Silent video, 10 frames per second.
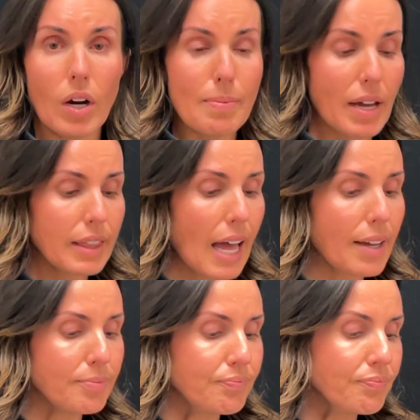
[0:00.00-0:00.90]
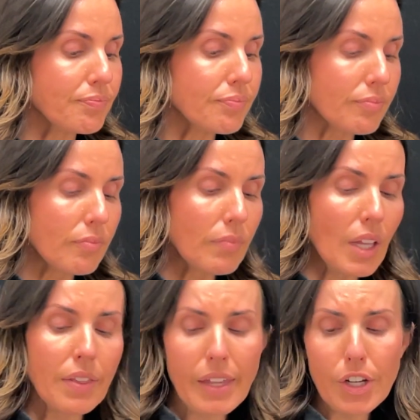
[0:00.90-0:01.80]
worry about that.
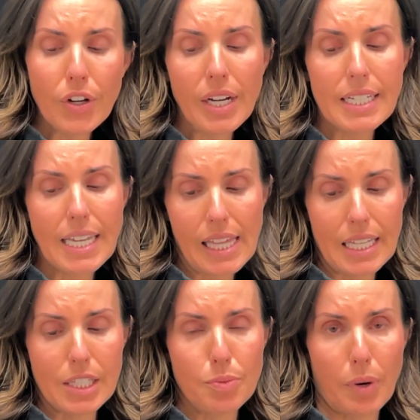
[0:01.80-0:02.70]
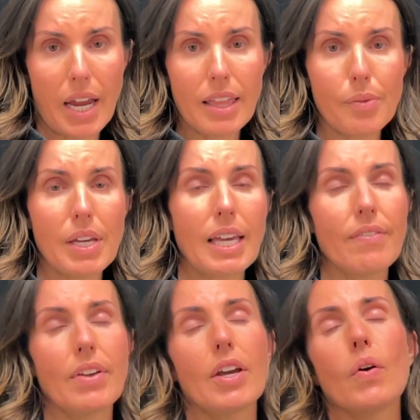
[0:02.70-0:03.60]
Then you're gonna take the spray that we give
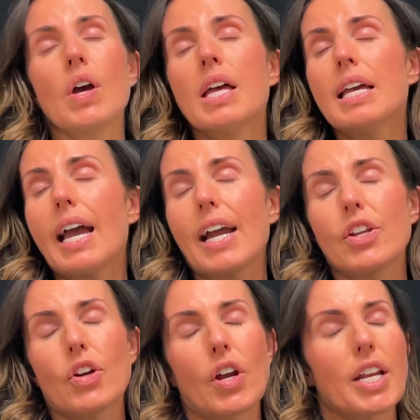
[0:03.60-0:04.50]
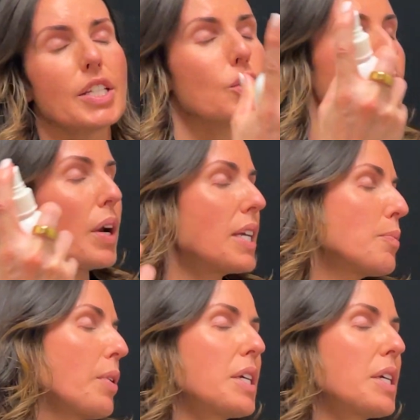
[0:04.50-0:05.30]
you, and you're gonna spray